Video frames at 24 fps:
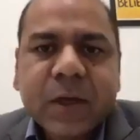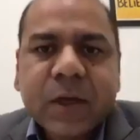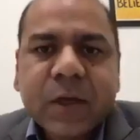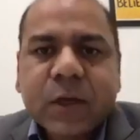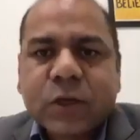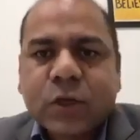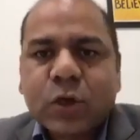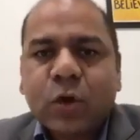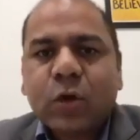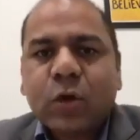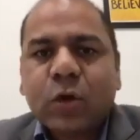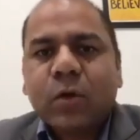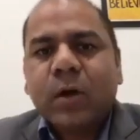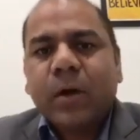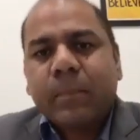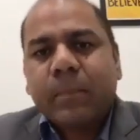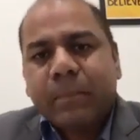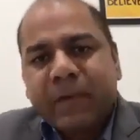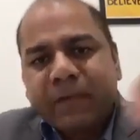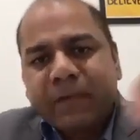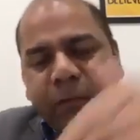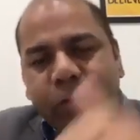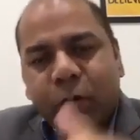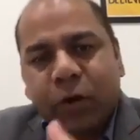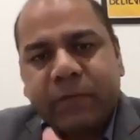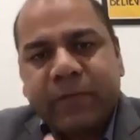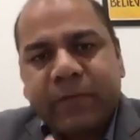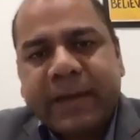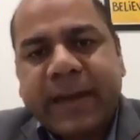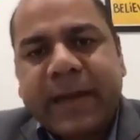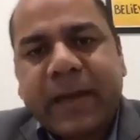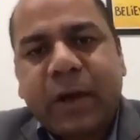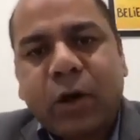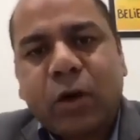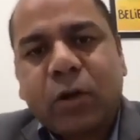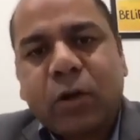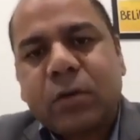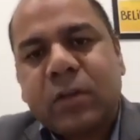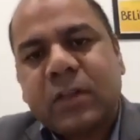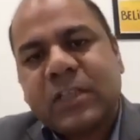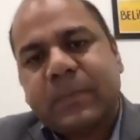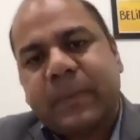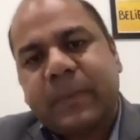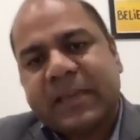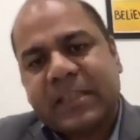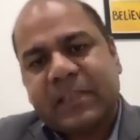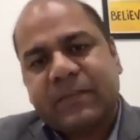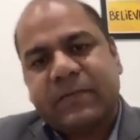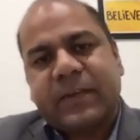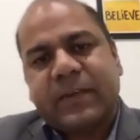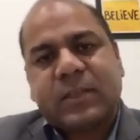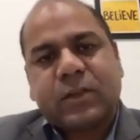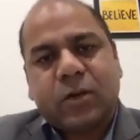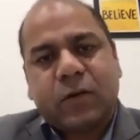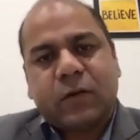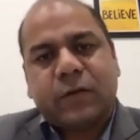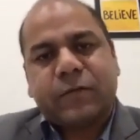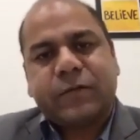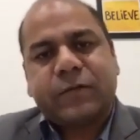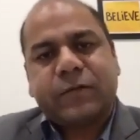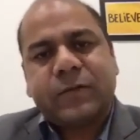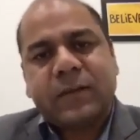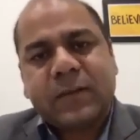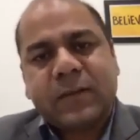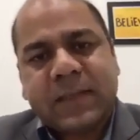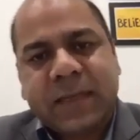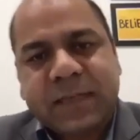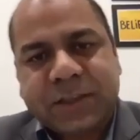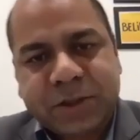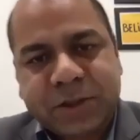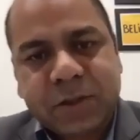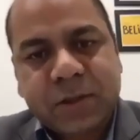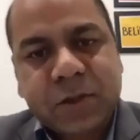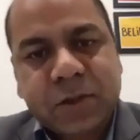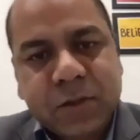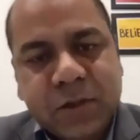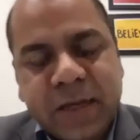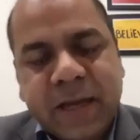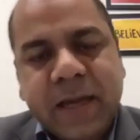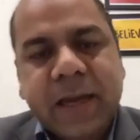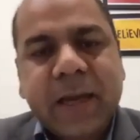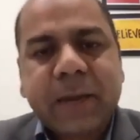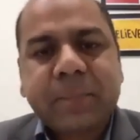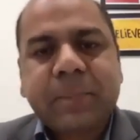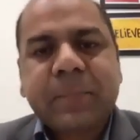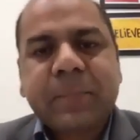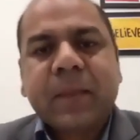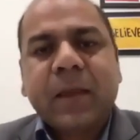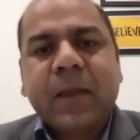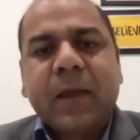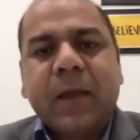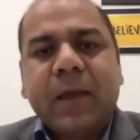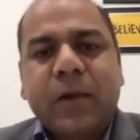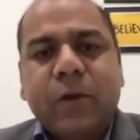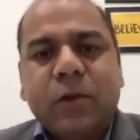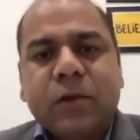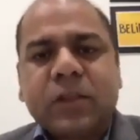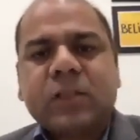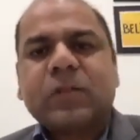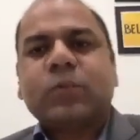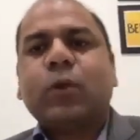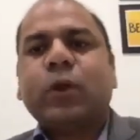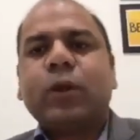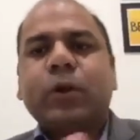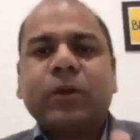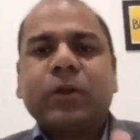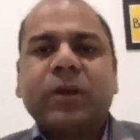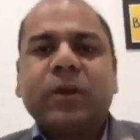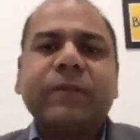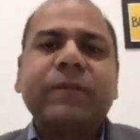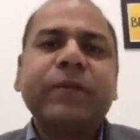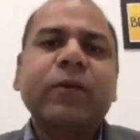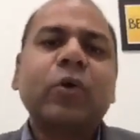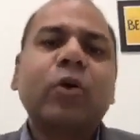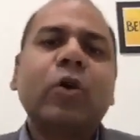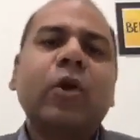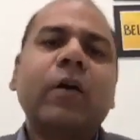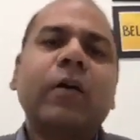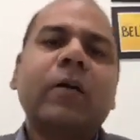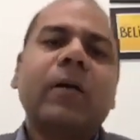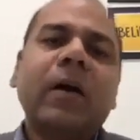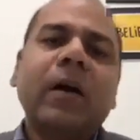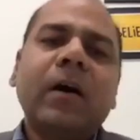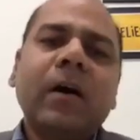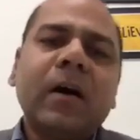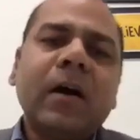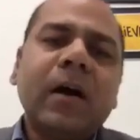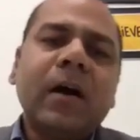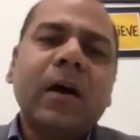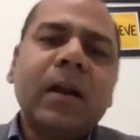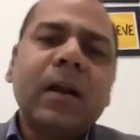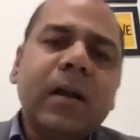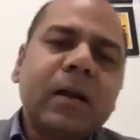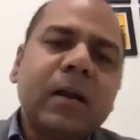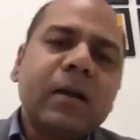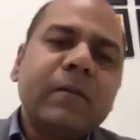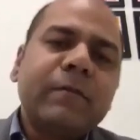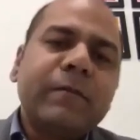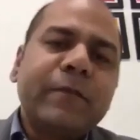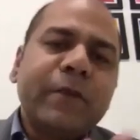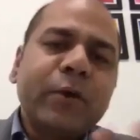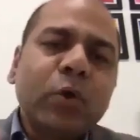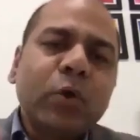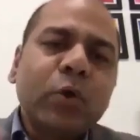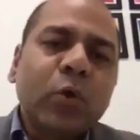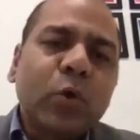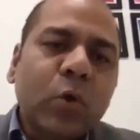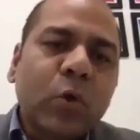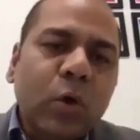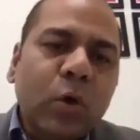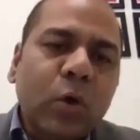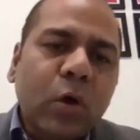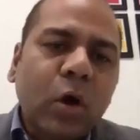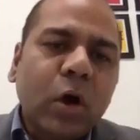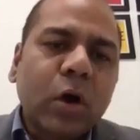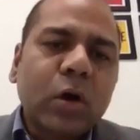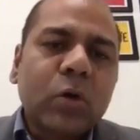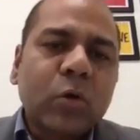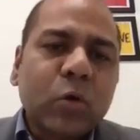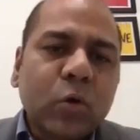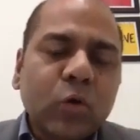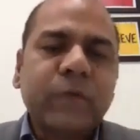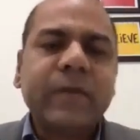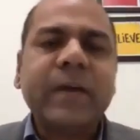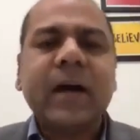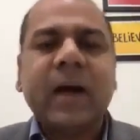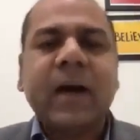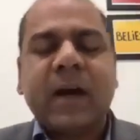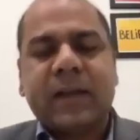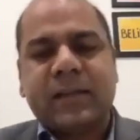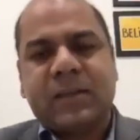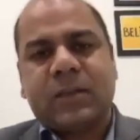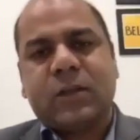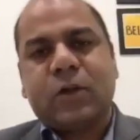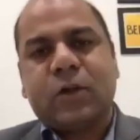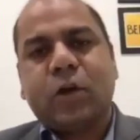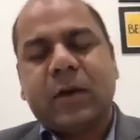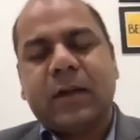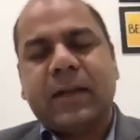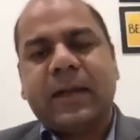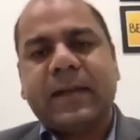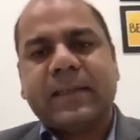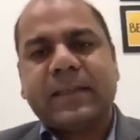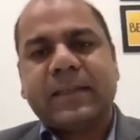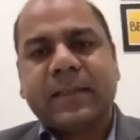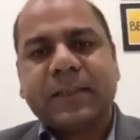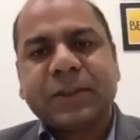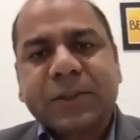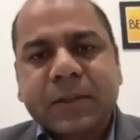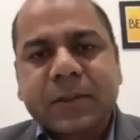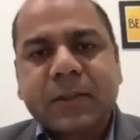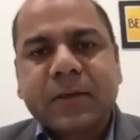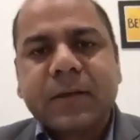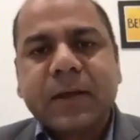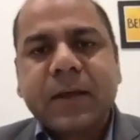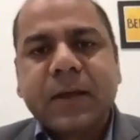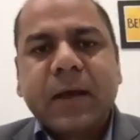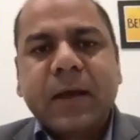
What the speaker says: So before we get on to the specifics of the session today, just wanted to give you a little view on who we are as an organization.